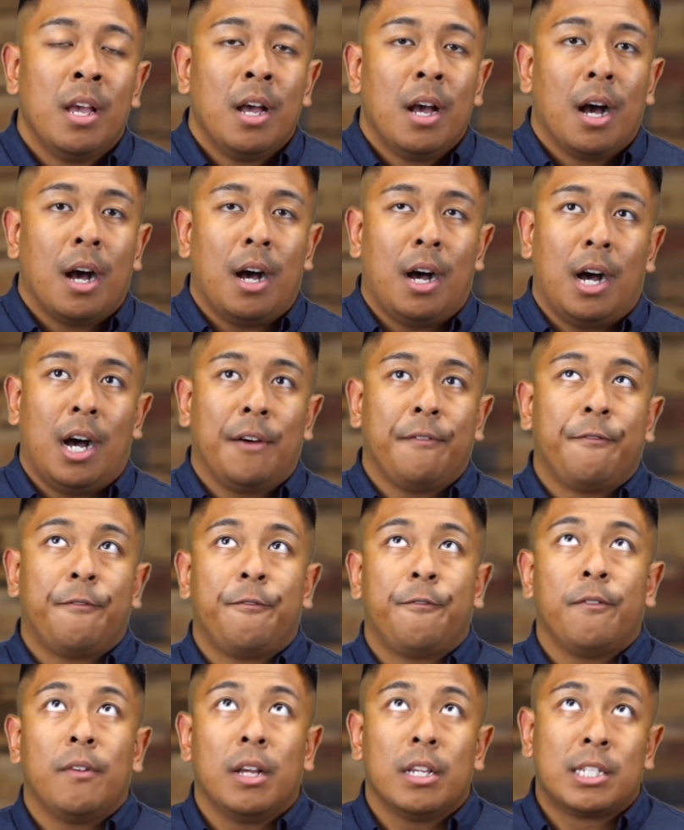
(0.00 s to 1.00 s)
uh, a
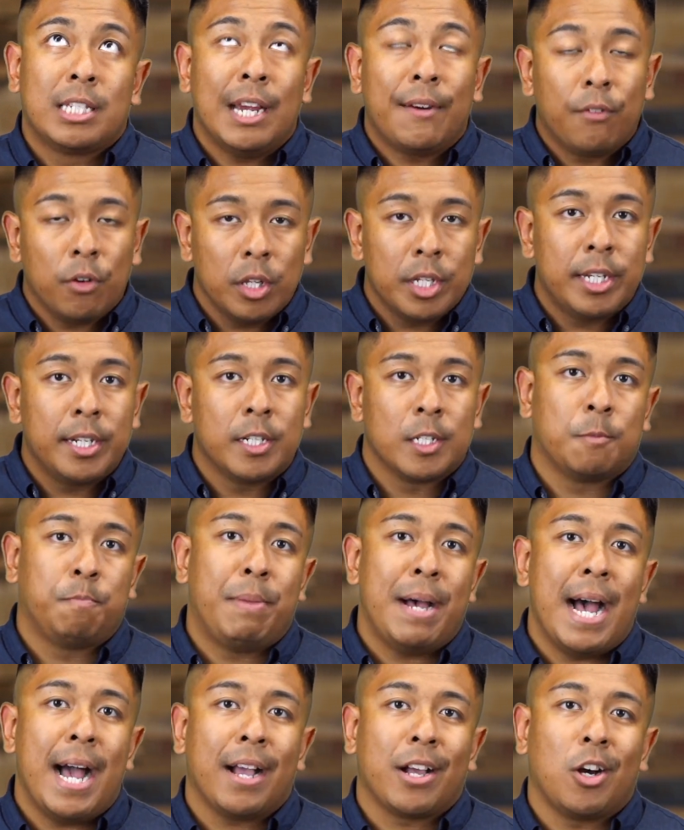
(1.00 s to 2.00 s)
f- several years
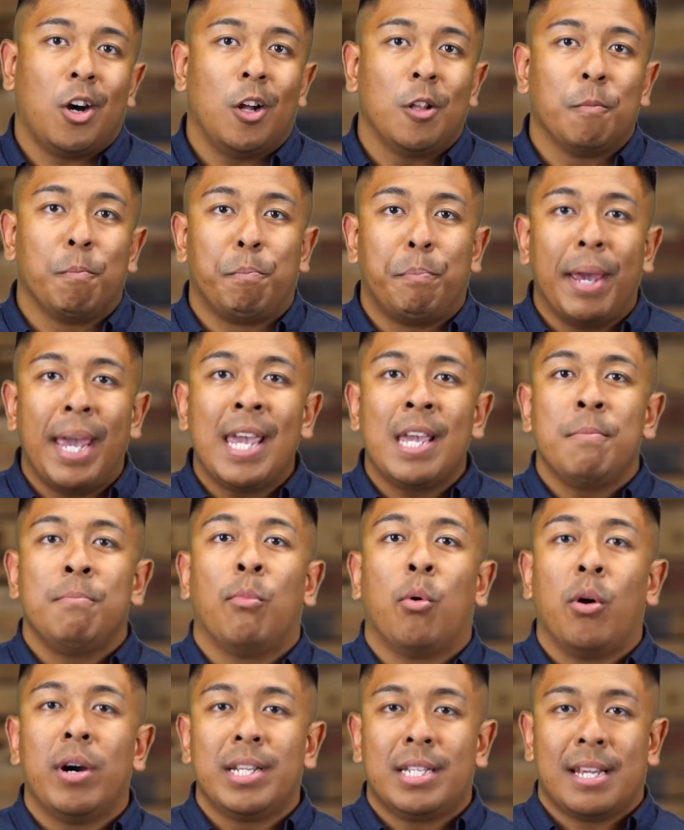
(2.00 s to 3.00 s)
back called Bang
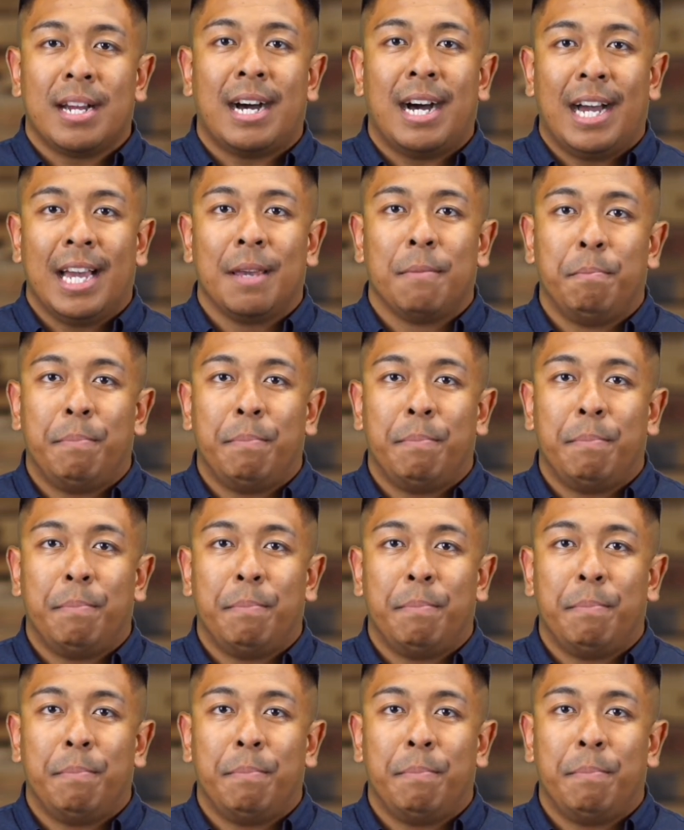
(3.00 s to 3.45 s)
Muay Thai.